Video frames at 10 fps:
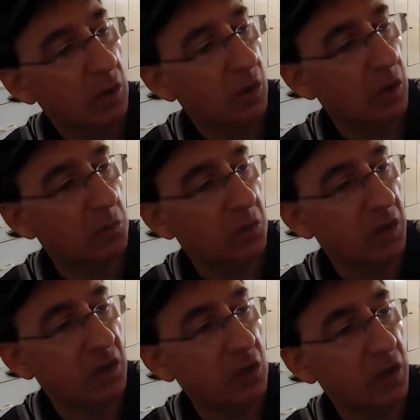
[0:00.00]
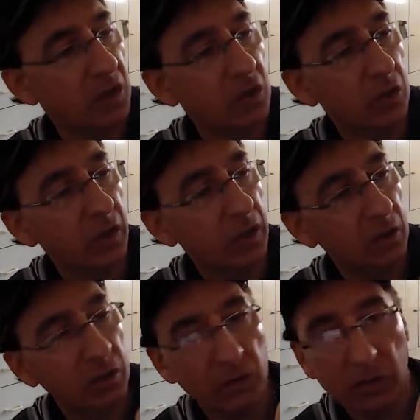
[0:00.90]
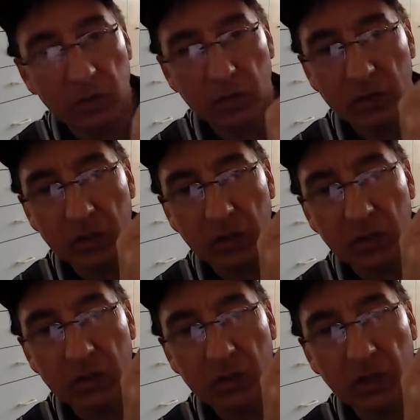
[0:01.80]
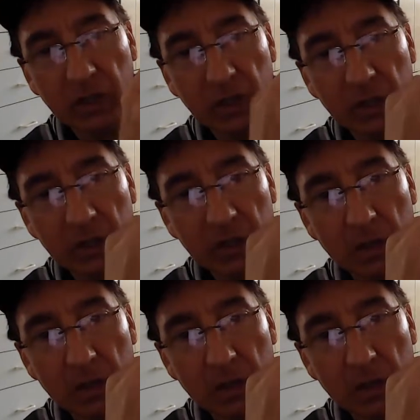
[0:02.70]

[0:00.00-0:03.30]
Um, the inside is clean. As you can see, it is clean in there.